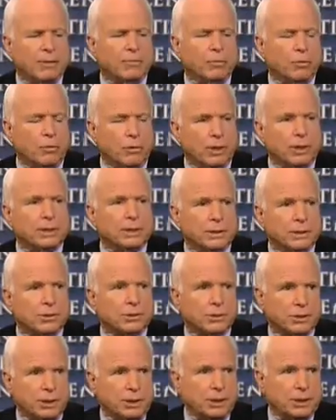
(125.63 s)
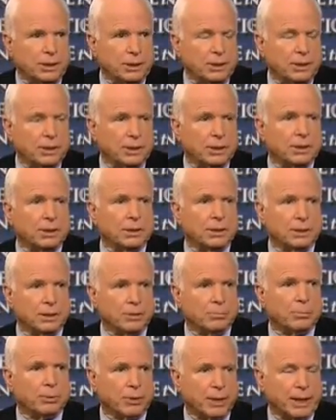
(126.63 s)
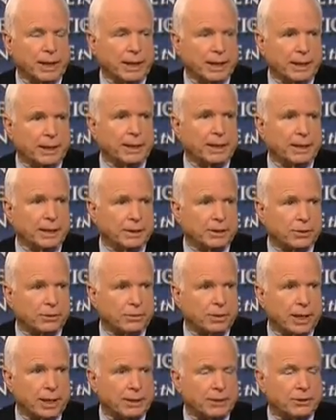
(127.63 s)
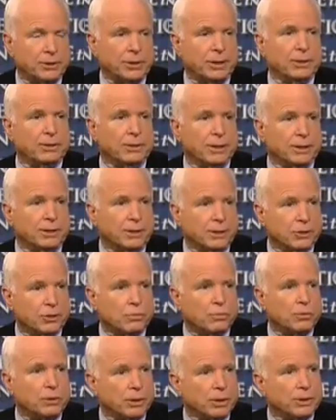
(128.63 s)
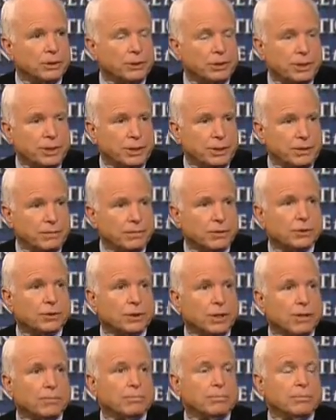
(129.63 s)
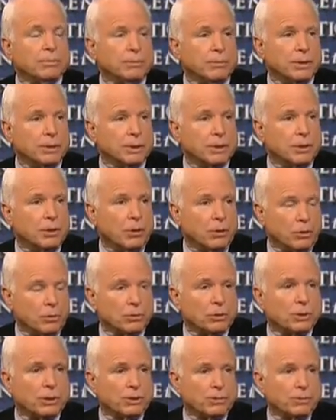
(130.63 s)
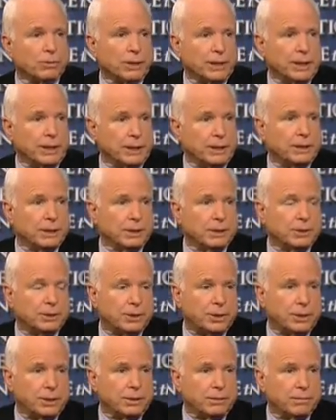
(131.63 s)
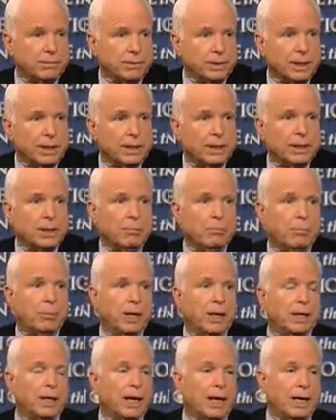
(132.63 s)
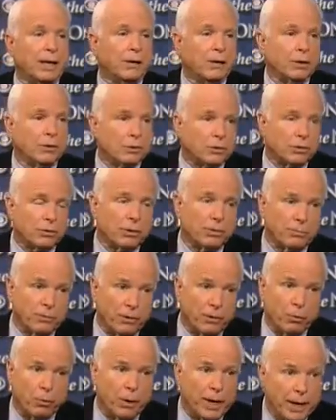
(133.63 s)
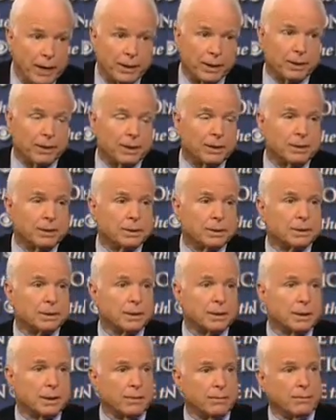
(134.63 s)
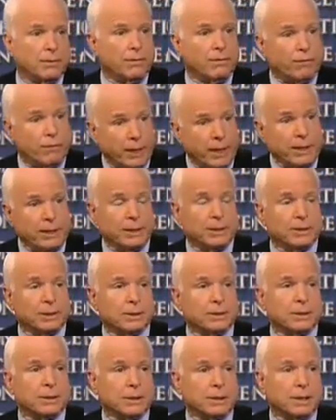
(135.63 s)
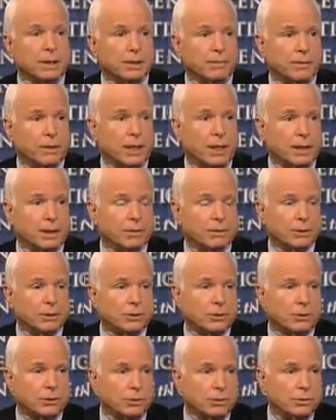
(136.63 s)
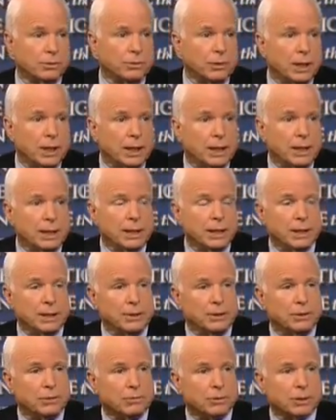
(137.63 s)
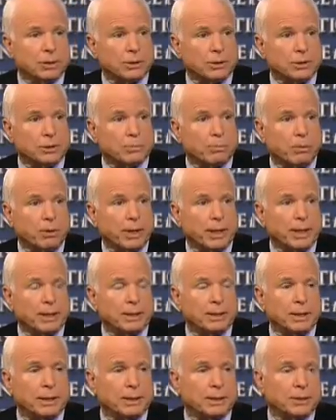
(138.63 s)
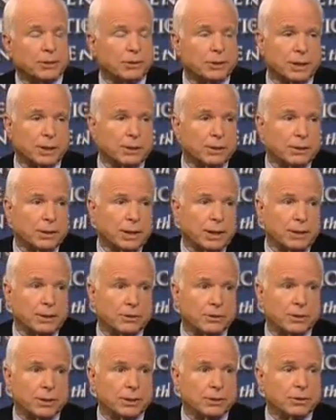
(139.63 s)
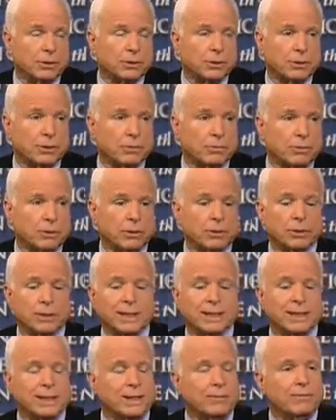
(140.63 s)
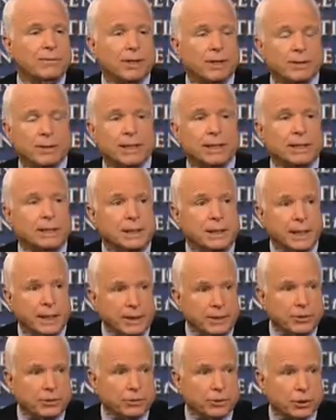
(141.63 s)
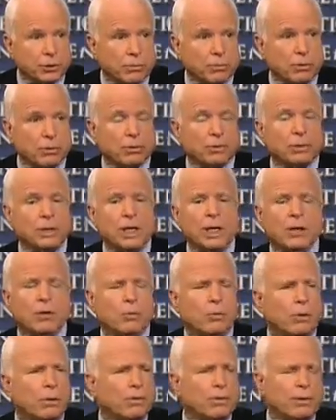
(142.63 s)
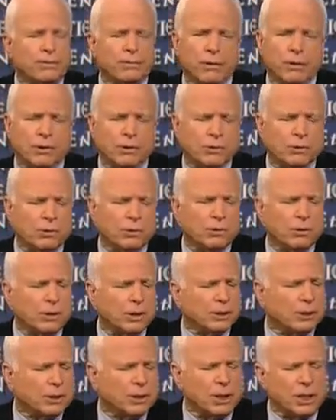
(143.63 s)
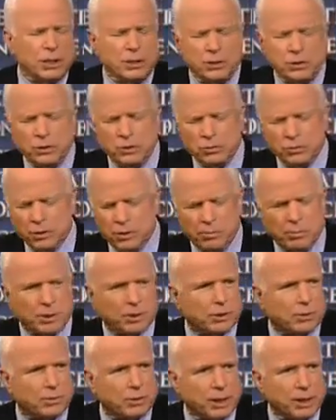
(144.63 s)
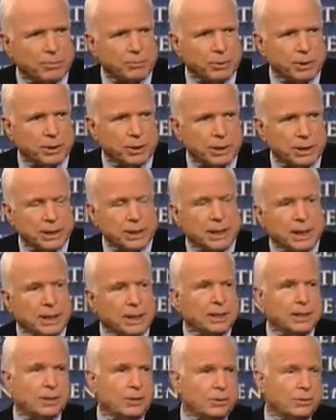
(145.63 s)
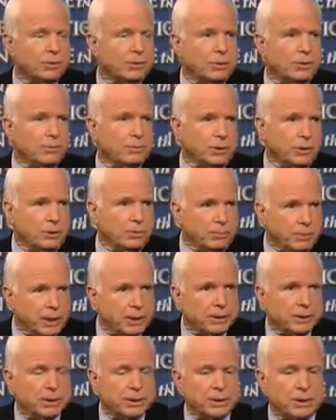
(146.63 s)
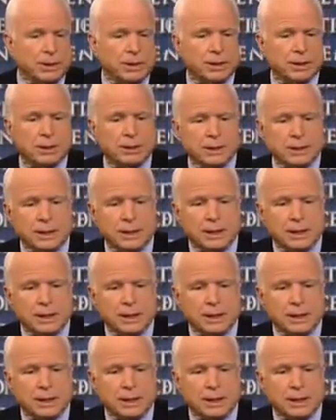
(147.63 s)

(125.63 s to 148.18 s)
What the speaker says: want to see the plan and a strategy that this will achieve some goals that we need to achieve. But I also am aware of the failure of Congress to endorse this plan, that the signal that it sends to the world in a very dangerous world where we've also lost enormous credibility. You mentioned the